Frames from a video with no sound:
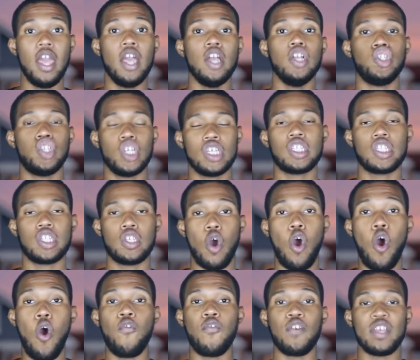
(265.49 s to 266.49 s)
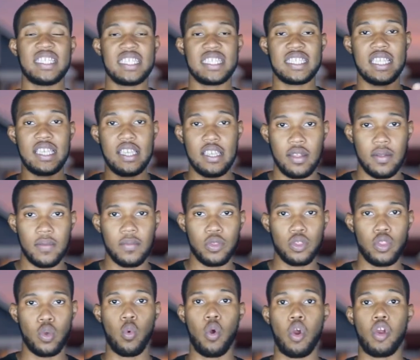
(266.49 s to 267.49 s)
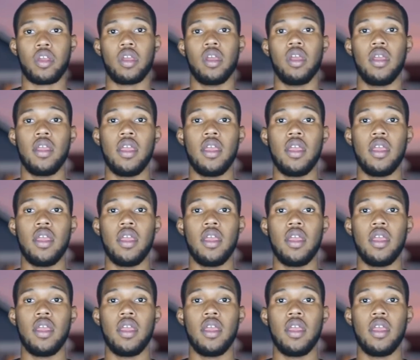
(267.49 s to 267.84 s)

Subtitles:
just to oversee the work.